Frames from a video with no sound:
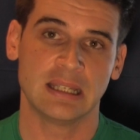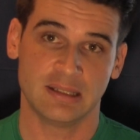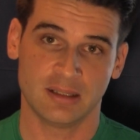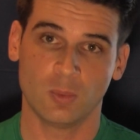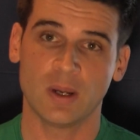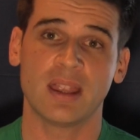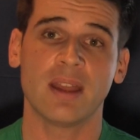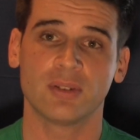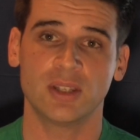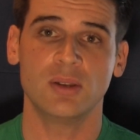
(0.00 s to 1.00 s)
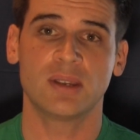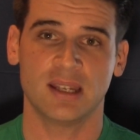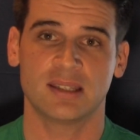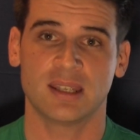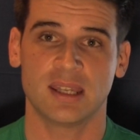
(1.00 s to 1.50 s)
is that whenever you
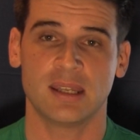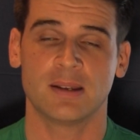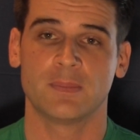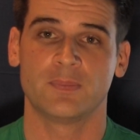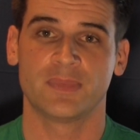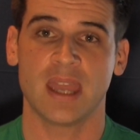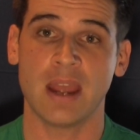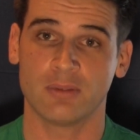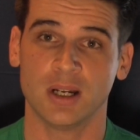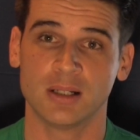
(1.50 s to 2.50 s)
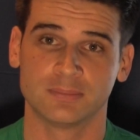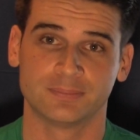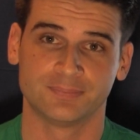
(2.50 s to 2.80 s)
get a error,